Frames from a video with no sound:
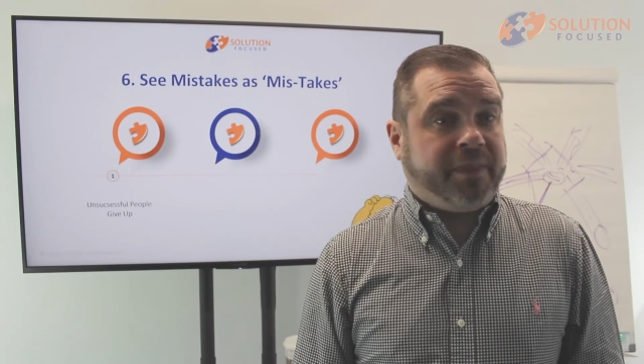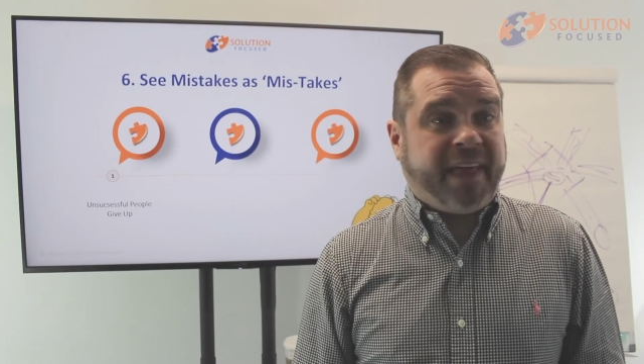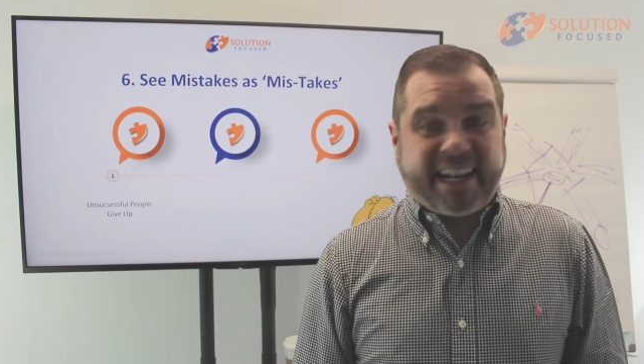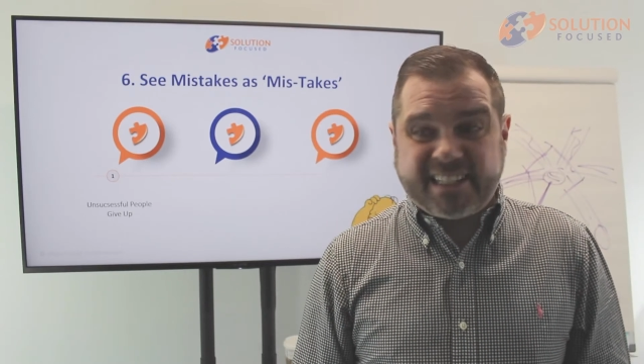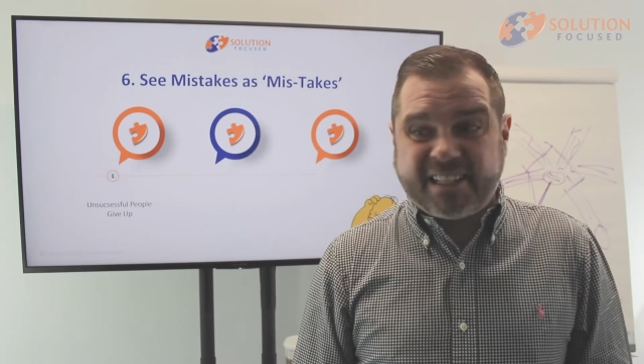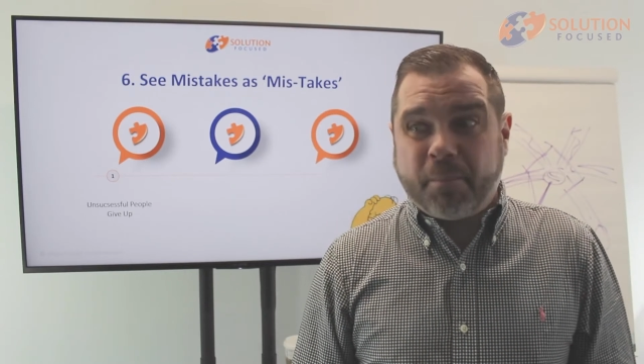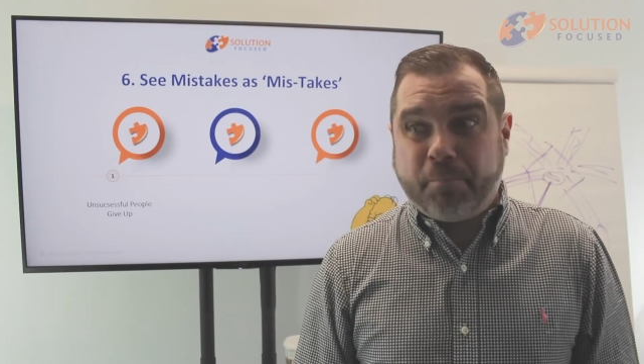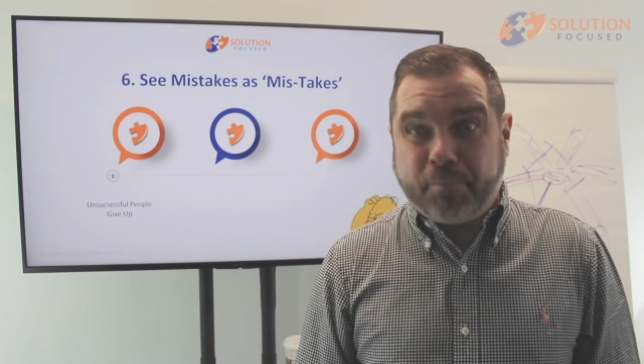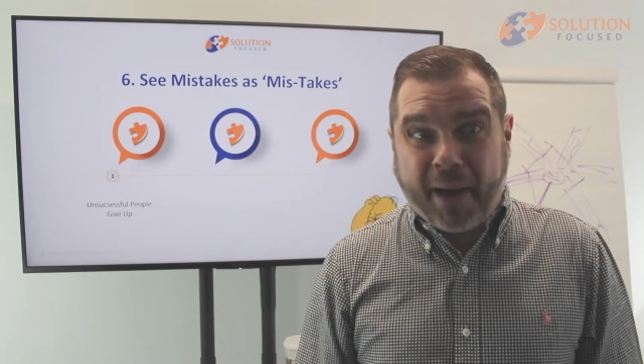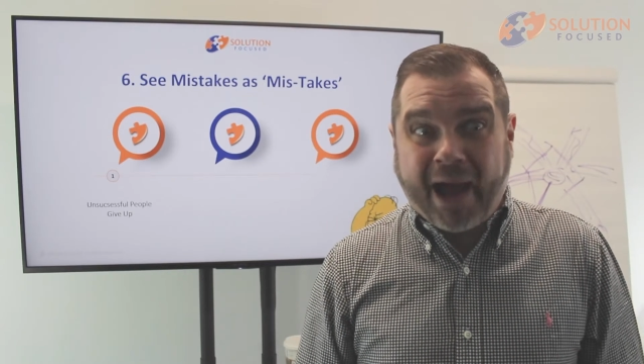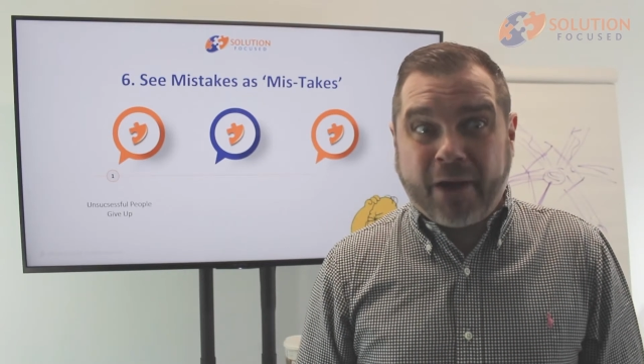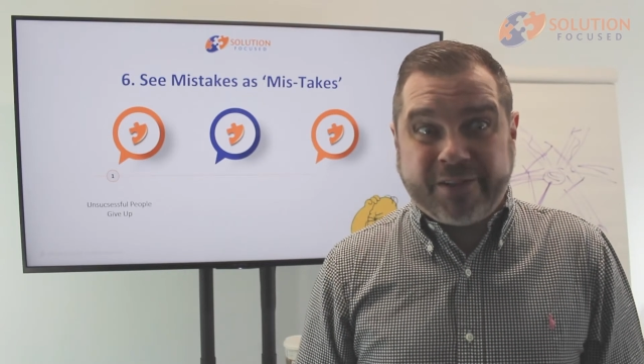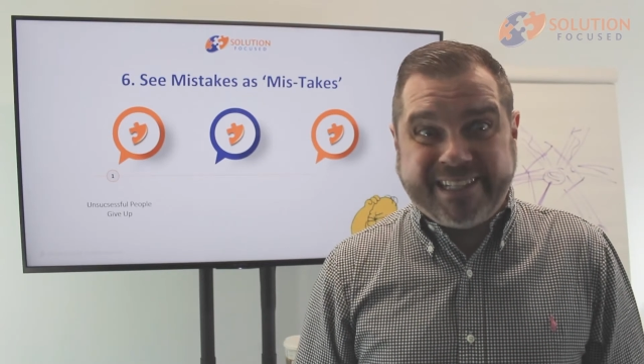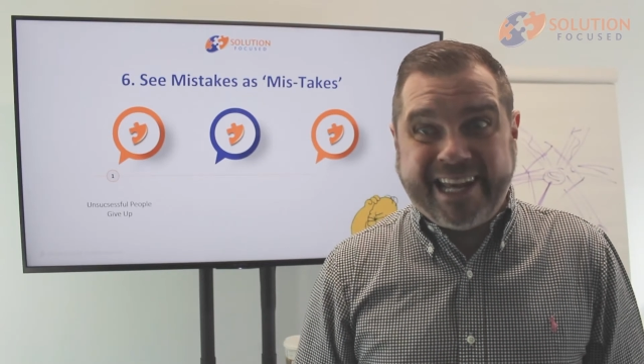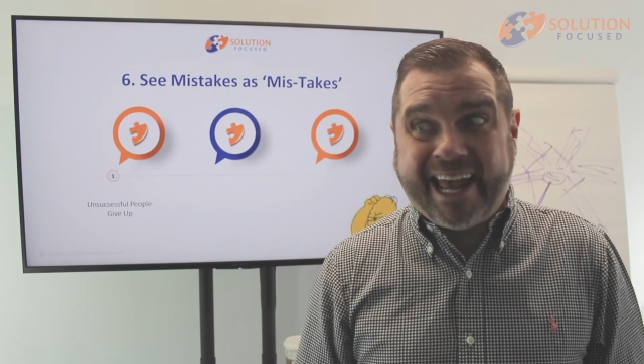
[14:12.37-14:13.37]
That's
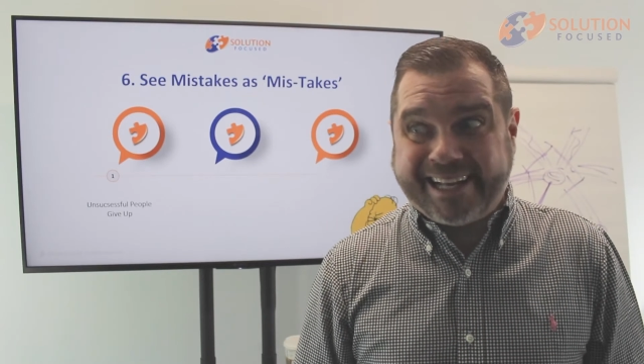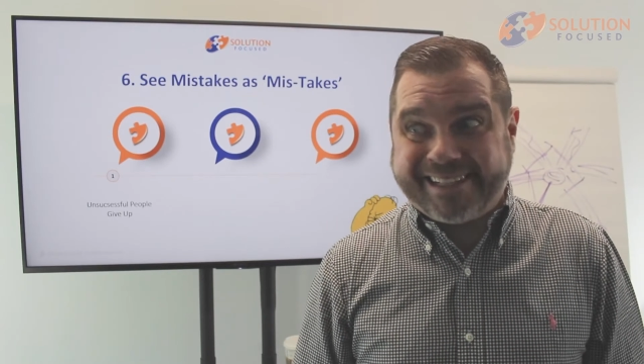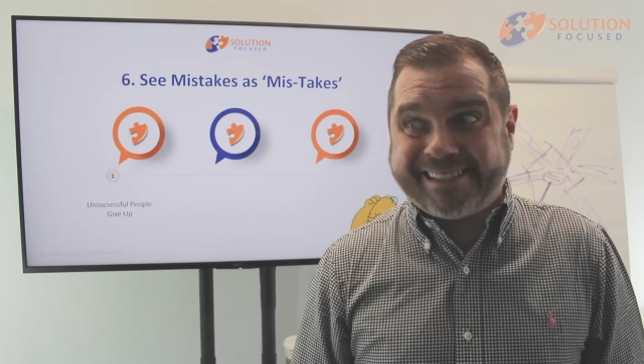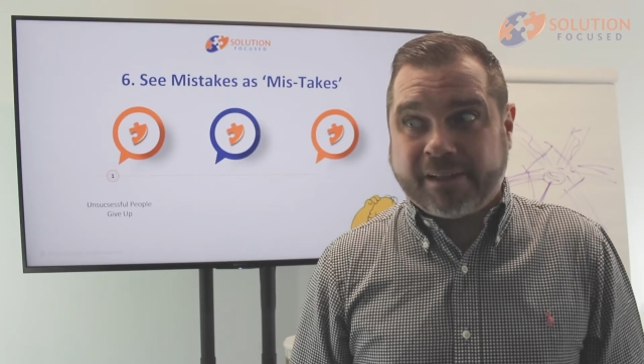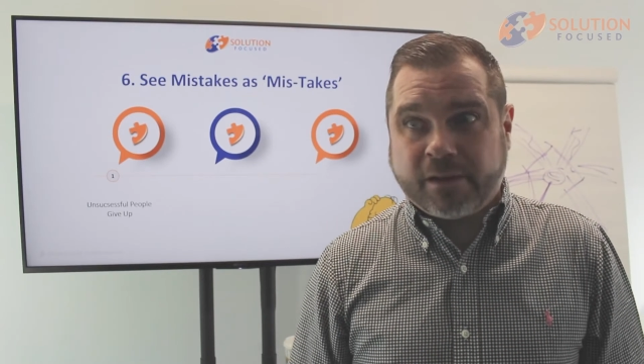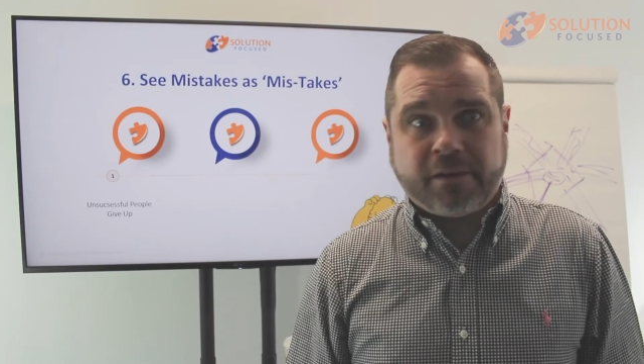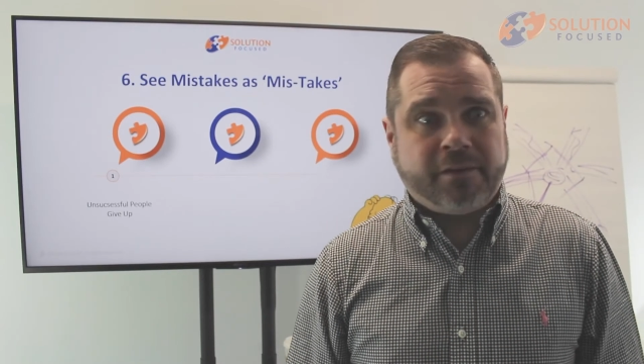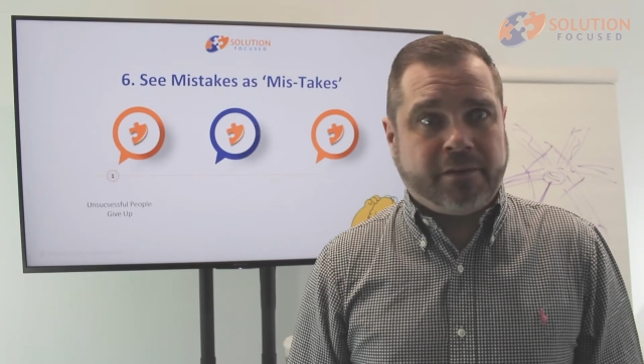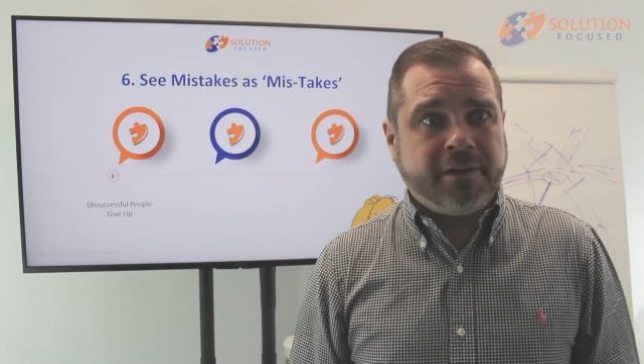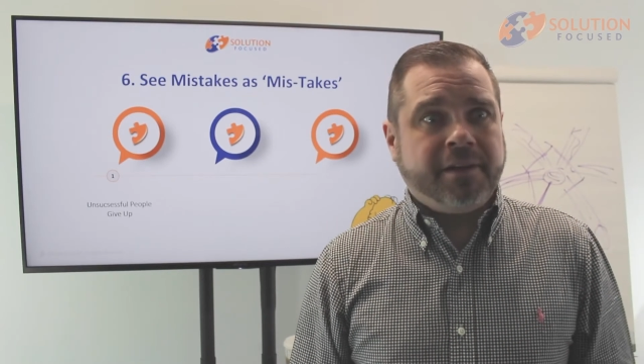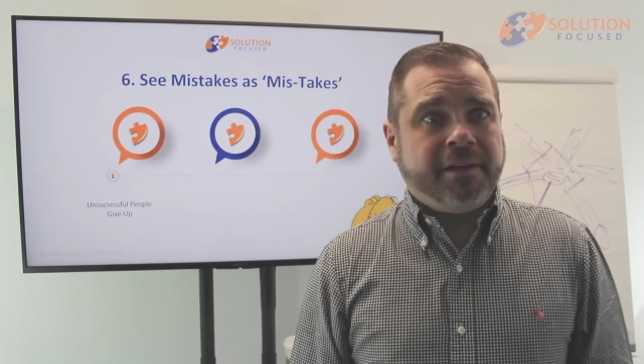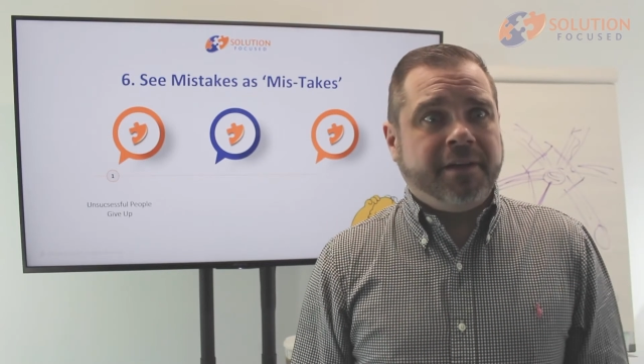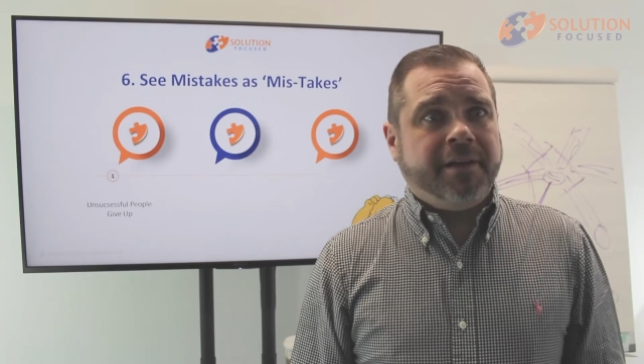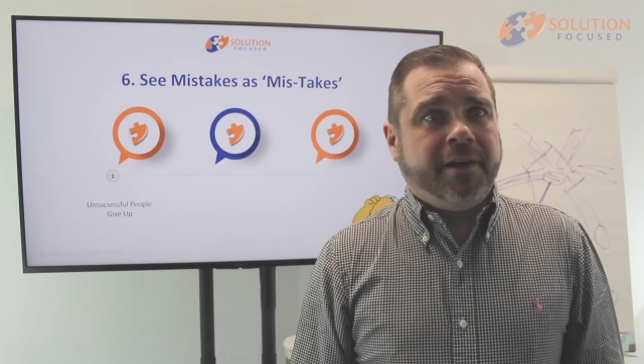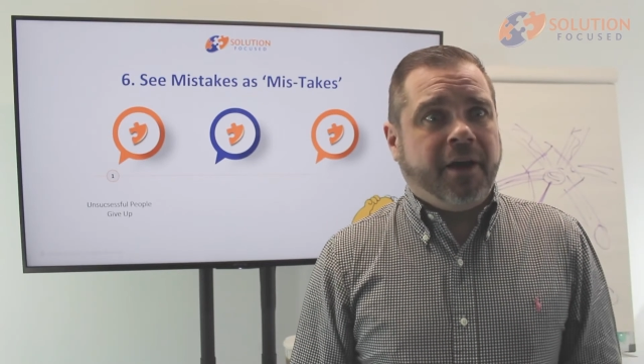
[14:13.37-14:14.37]
about it,
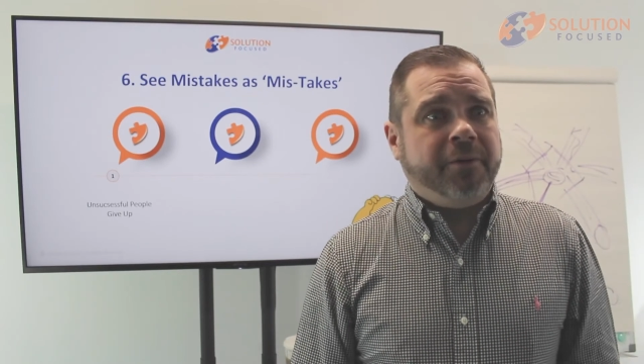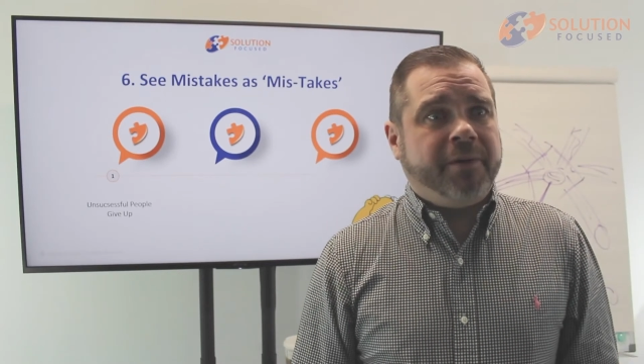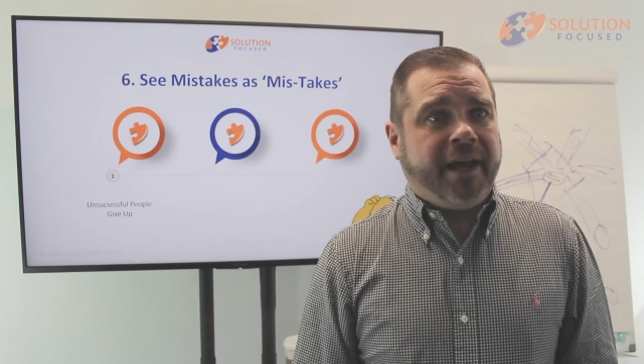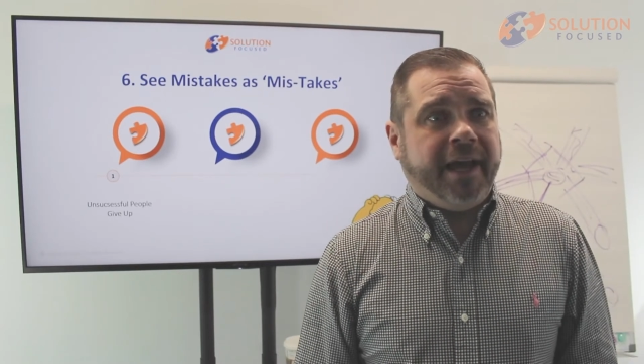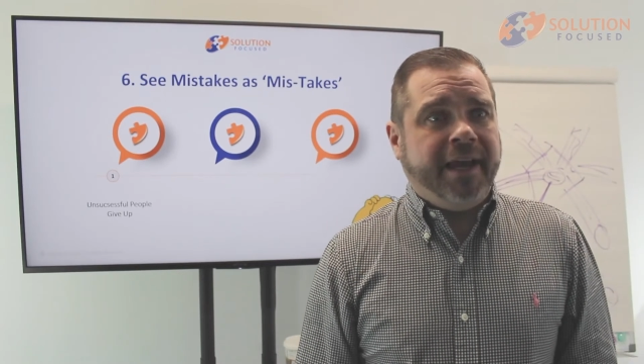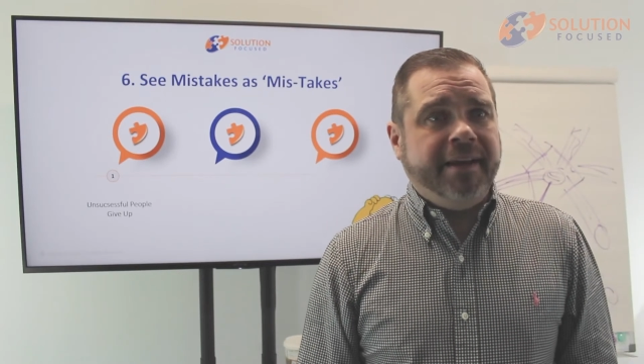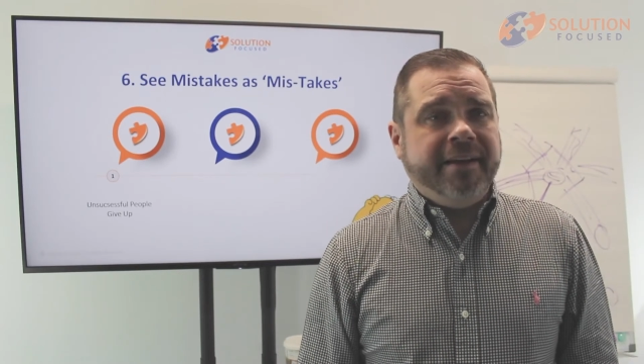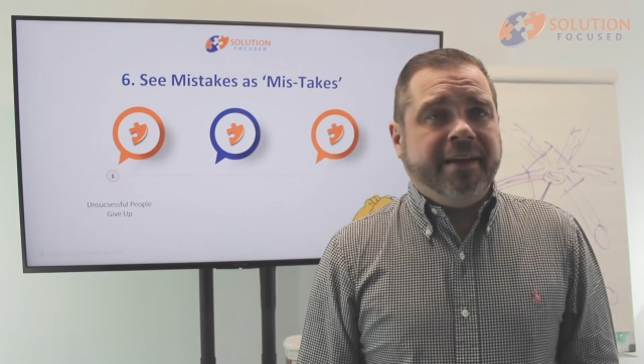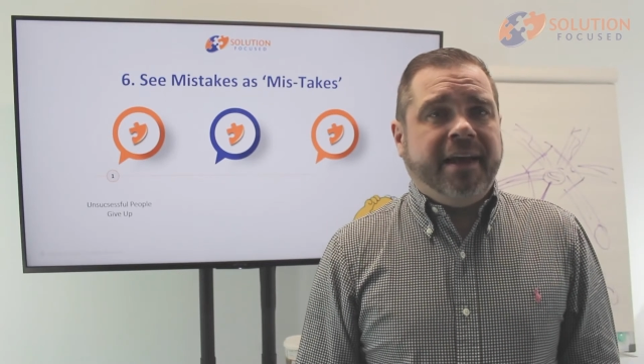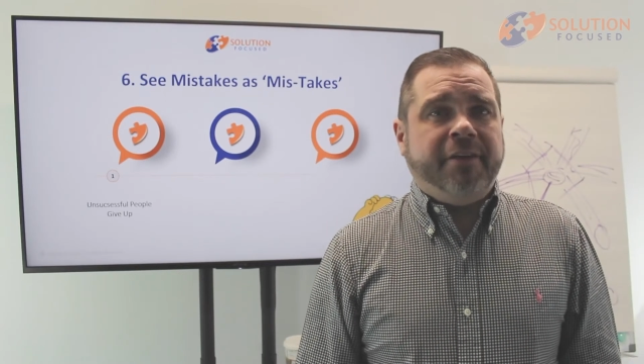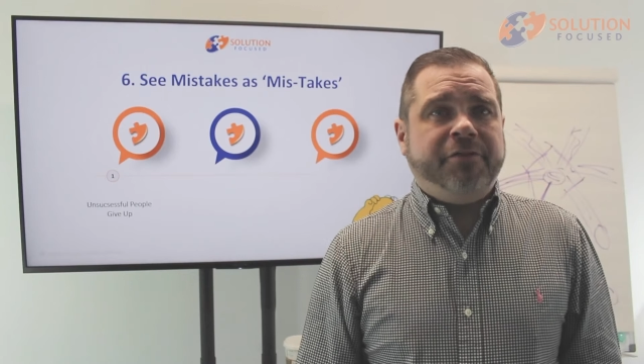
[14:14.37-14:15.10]
okay?